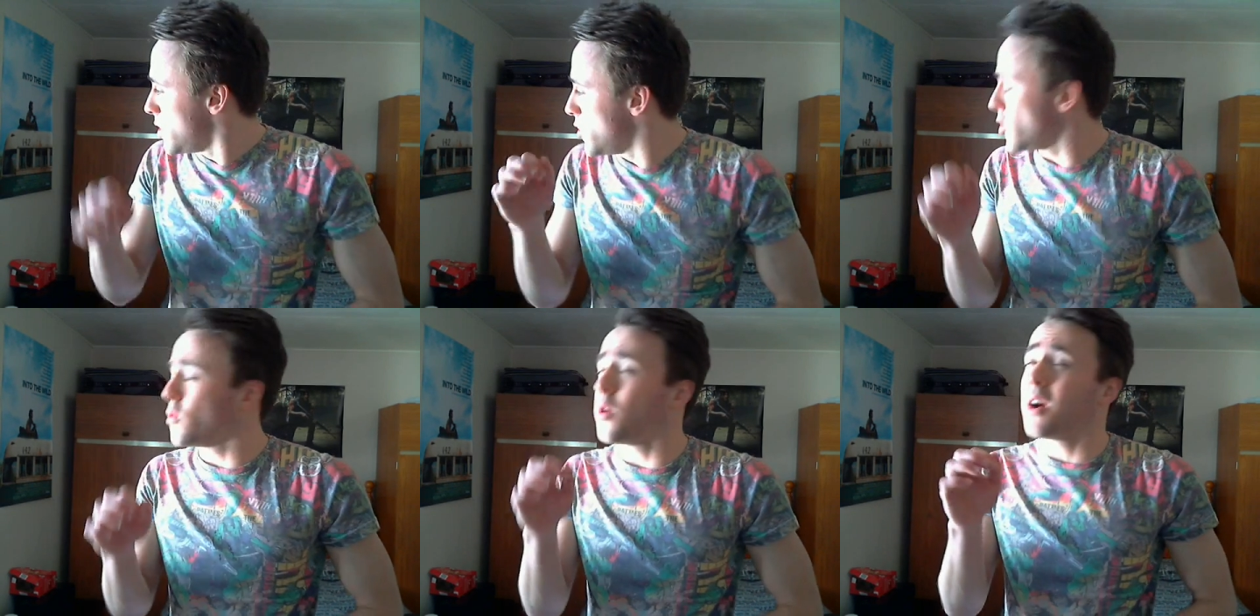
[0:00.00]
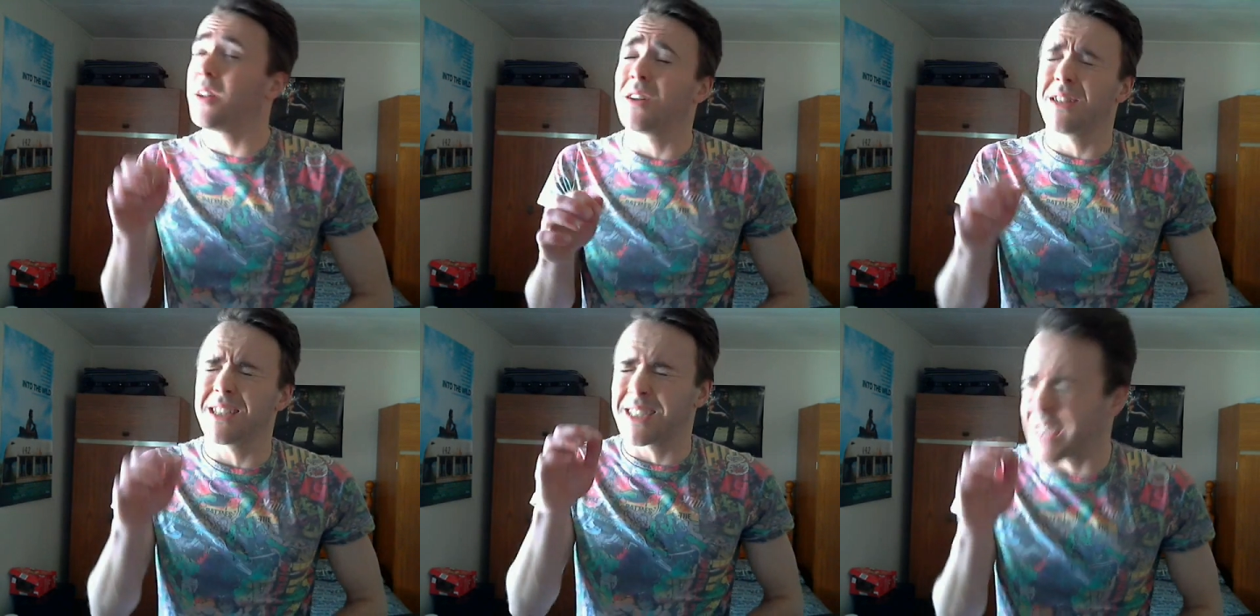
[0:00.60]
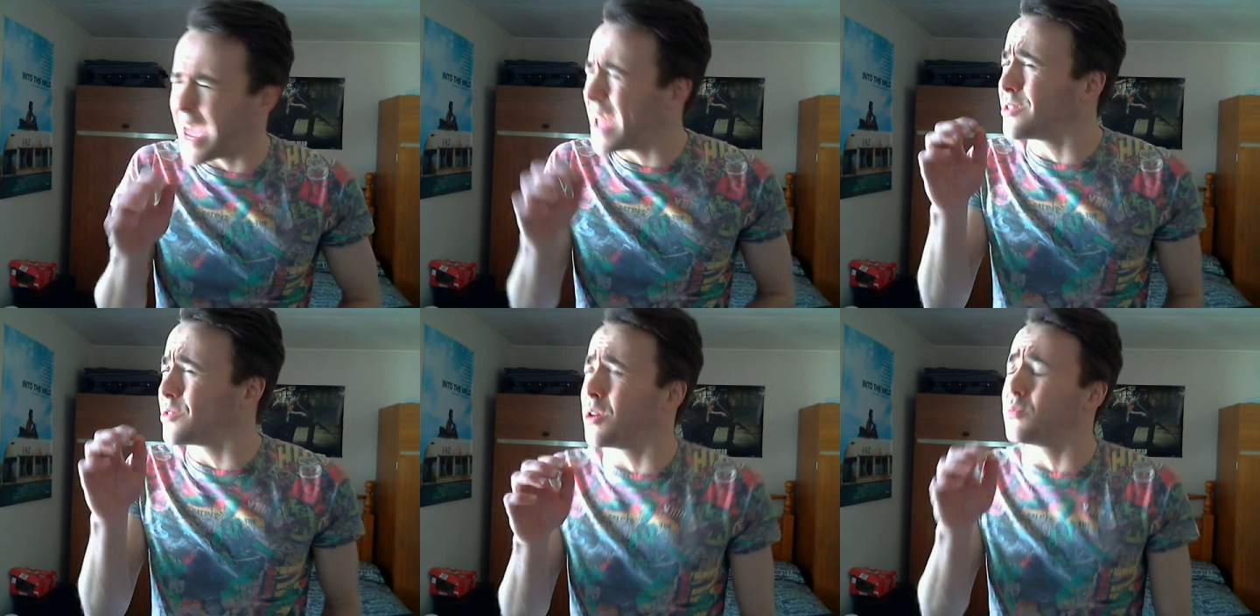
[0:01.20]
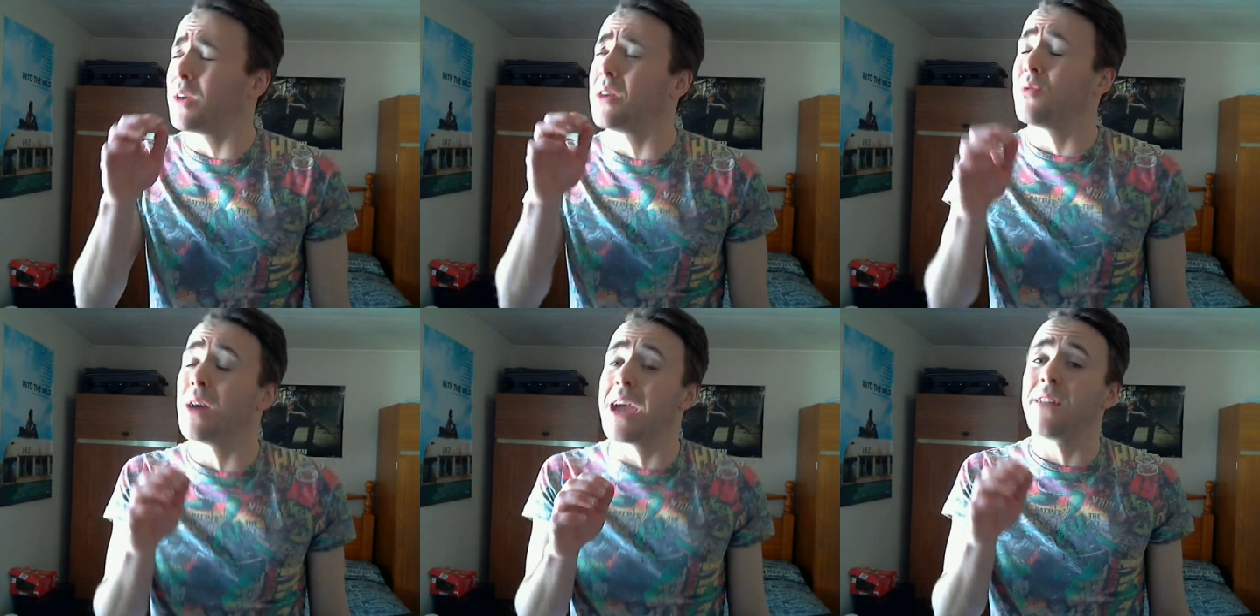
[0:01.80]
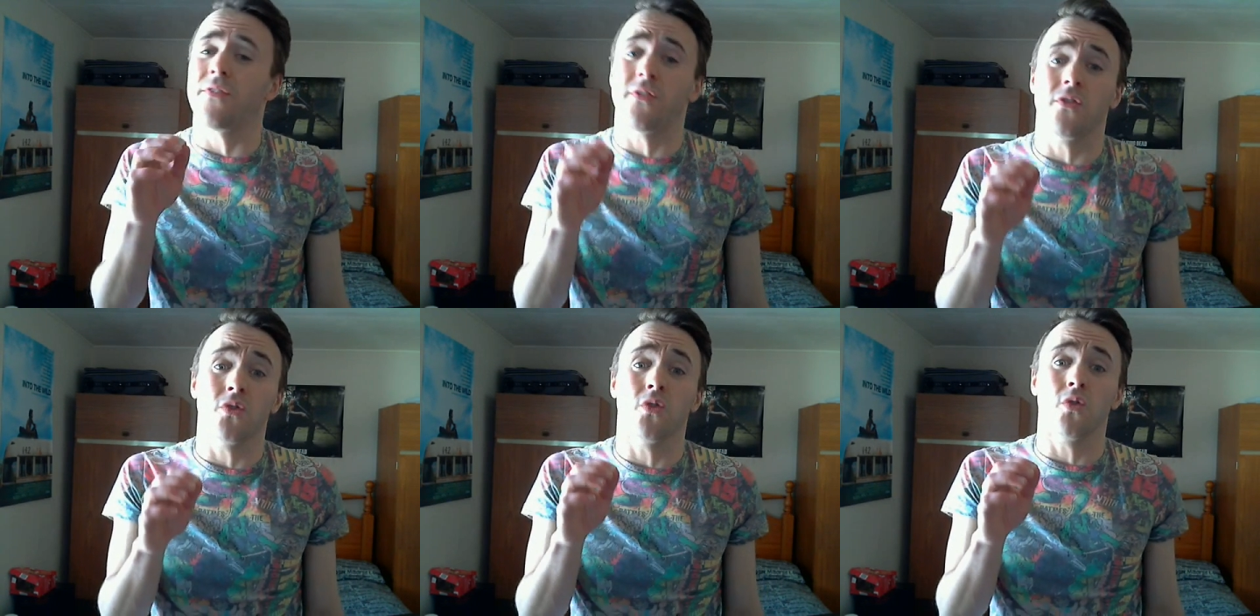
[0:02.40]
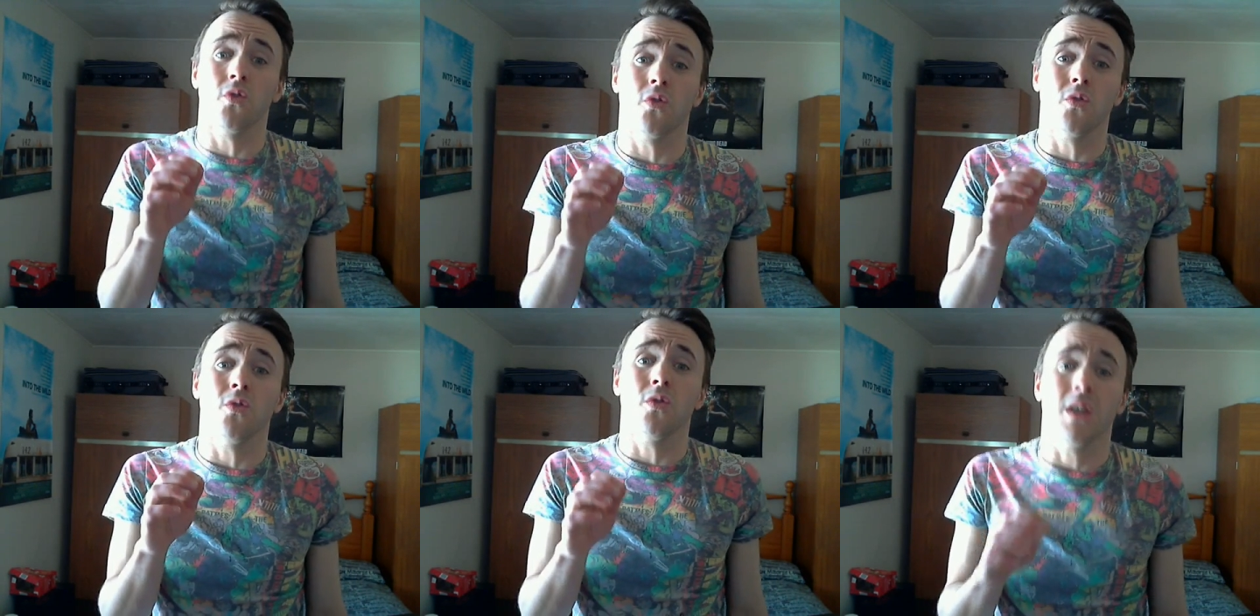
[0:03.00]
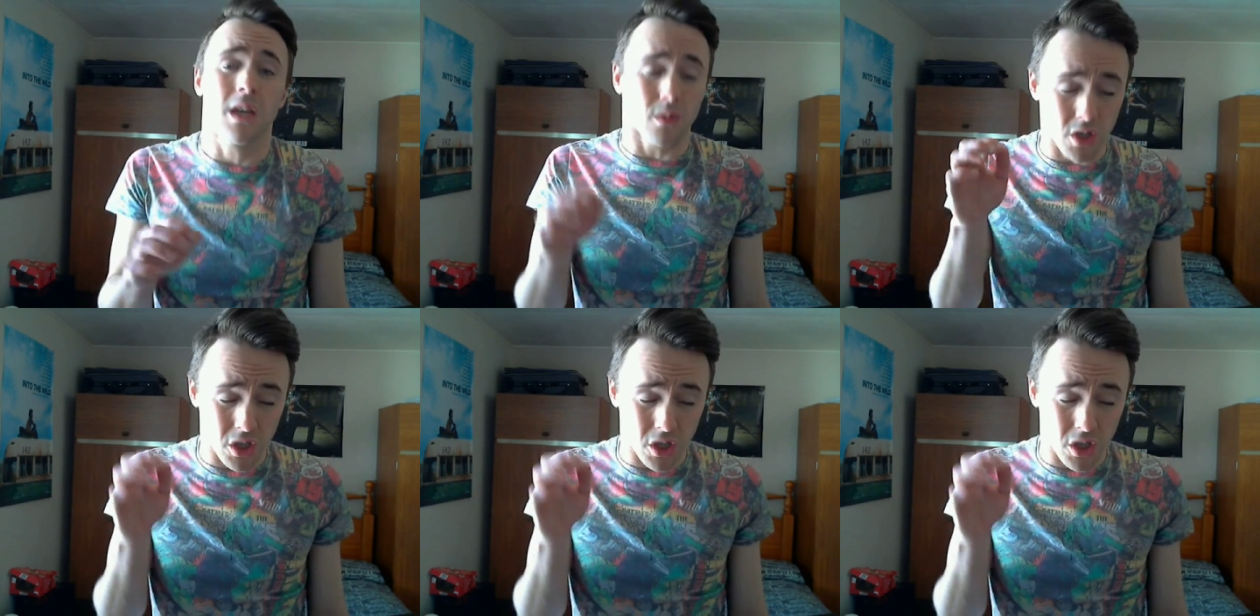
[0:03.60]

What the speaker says: No one understands what we went through. It was